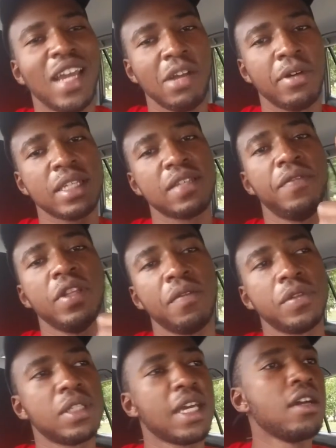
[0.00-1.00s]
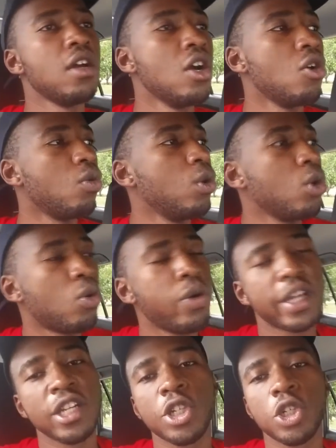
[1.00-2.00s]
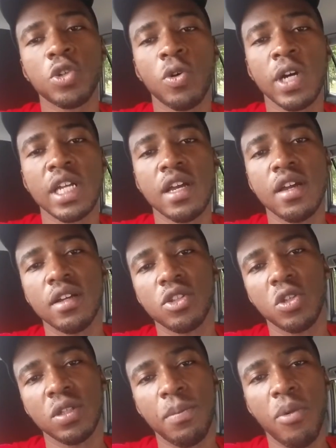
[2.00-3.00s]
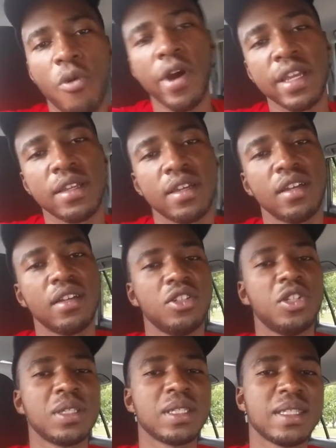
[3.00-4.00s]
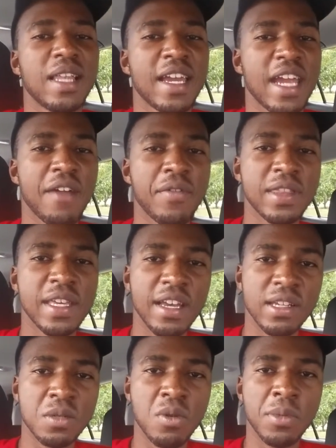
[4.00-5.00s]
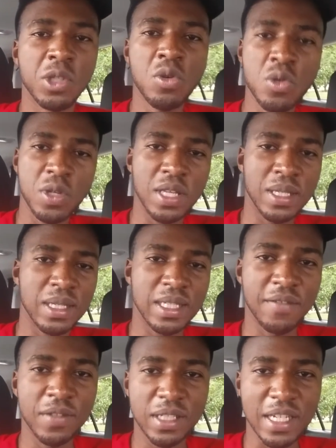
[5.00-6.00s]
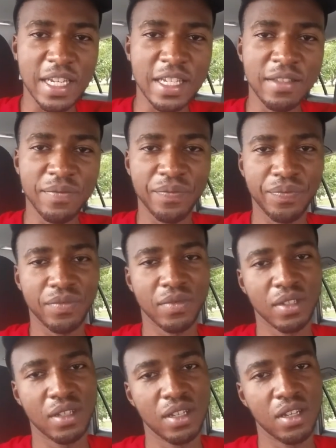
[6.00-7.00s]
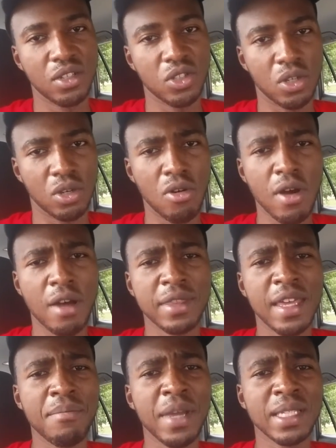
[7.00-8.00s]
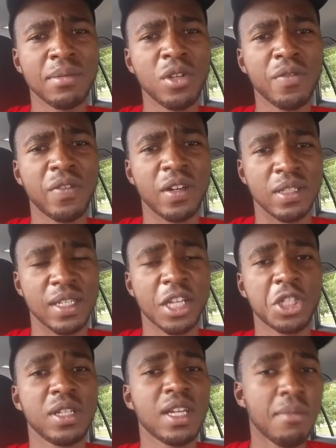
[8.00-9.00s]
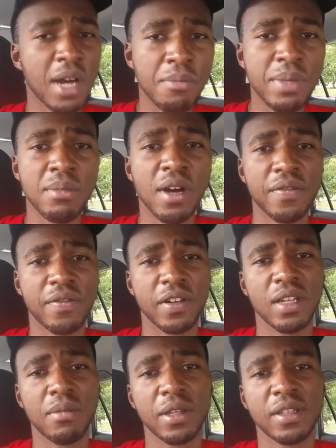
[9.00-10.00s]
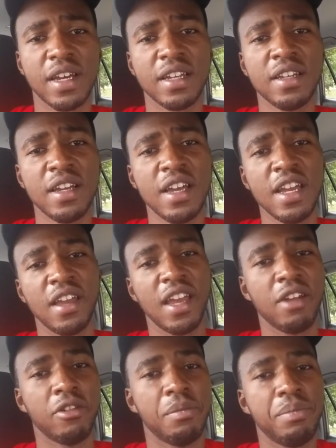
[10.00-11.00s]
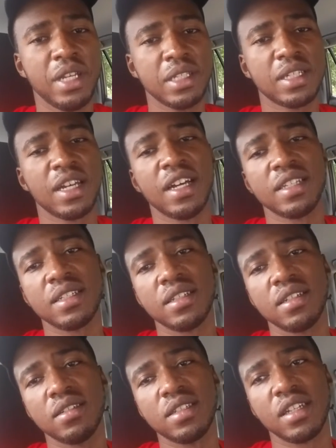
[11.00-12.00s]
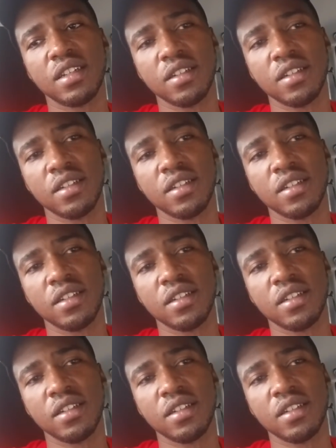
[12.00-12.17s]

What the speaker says: Anyway, that's the video for today. Real quick and short, to the point, just like everything else I'm going to be doing in 2017. So go out there and make some new friends. Actually, come on, be my friend. How about that? Anyway, peace, guys. Take